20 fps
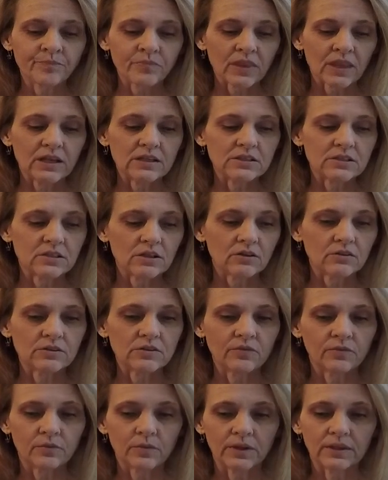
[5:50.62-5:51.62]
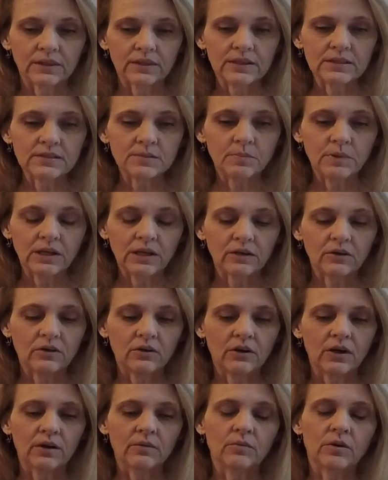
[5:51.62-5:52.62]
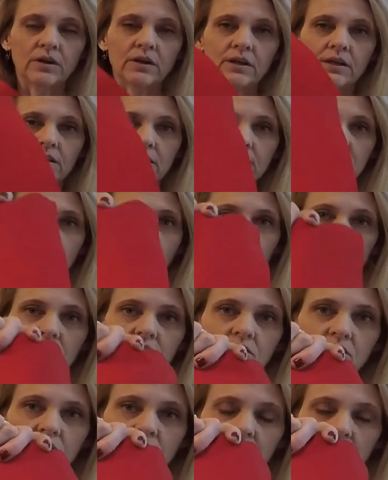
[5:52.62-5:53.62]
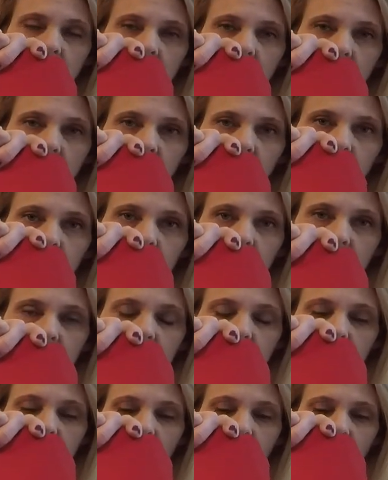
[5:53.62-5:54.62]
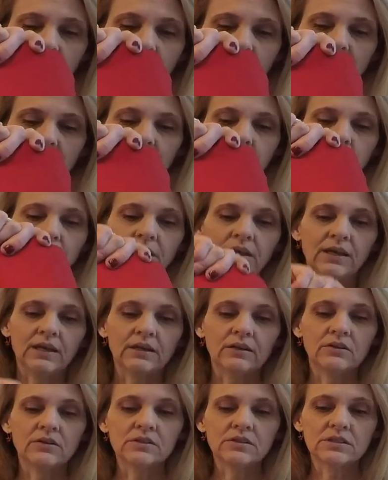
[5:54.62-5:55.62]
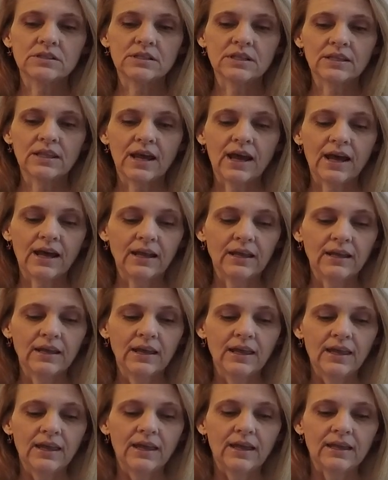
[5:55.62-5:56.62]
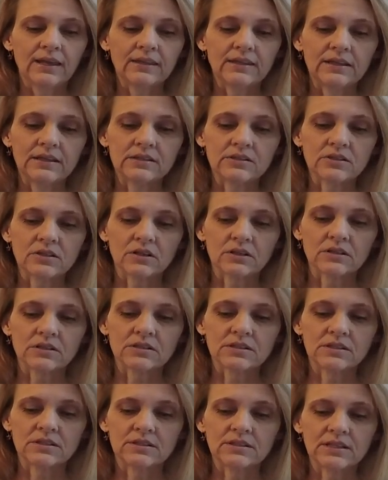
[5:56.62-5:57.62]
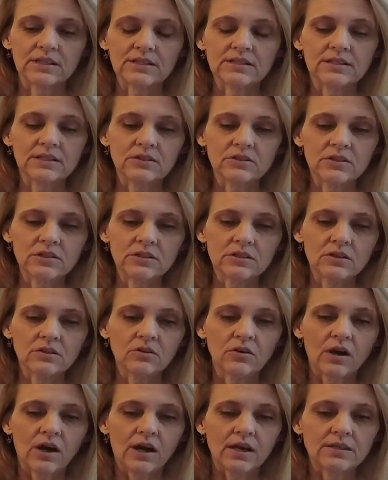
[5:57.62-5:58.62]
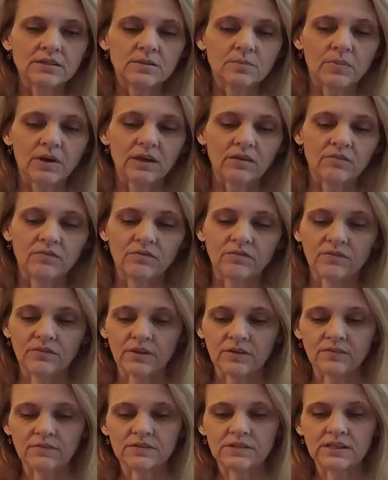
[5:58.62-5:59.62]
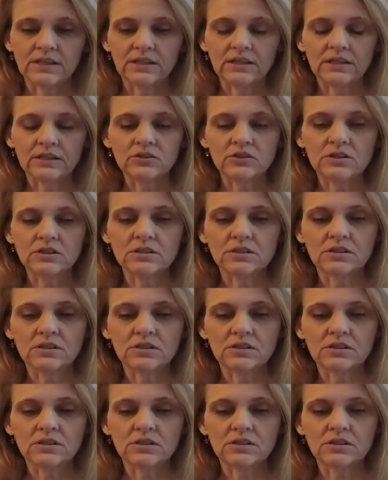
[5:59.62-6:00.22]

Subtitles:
So with this panel, I want to attach 2 side panels to that, and these are 6 inches across by 15 inches